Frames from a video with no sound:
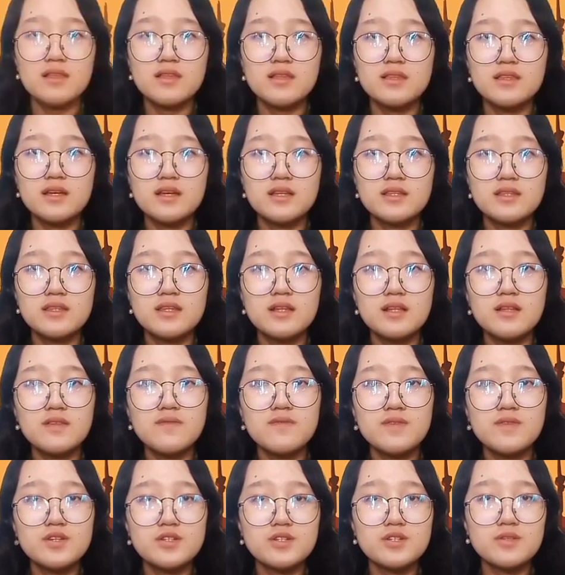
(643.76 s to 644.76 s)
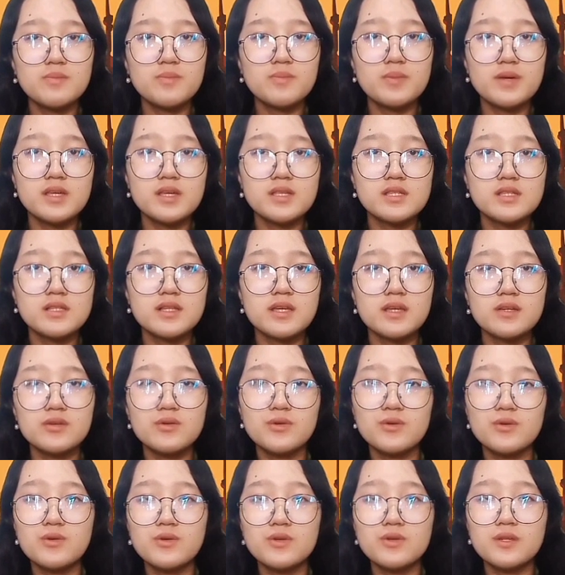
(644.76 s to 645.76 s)
the television plays like
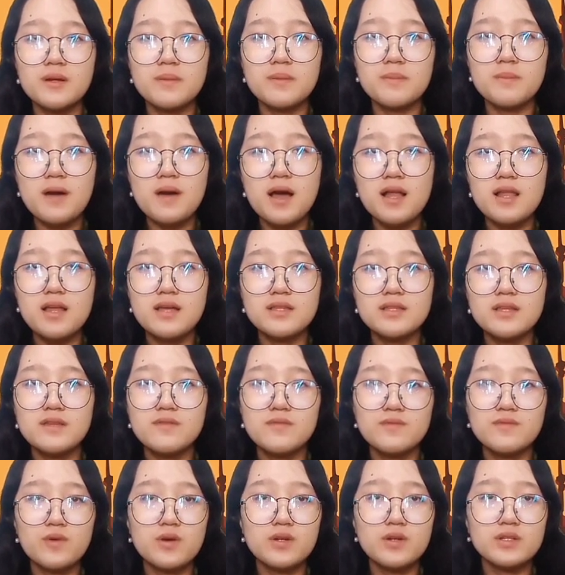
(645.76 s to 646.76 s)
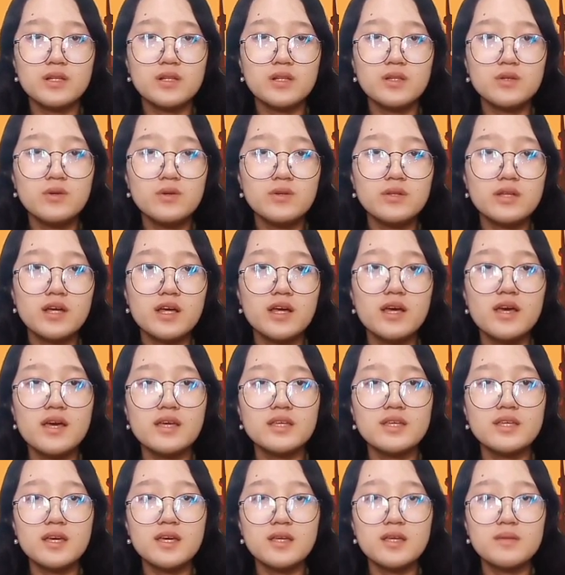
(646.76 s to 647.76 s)
Gulong ng Palad and Flor de Luna
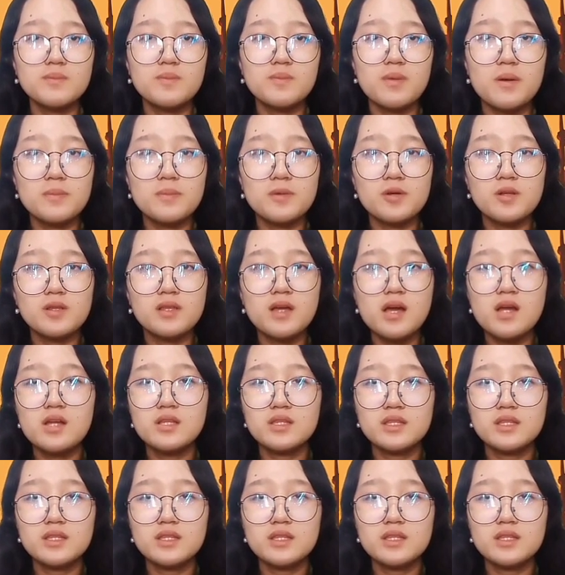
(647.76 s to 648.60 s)
gained popularity,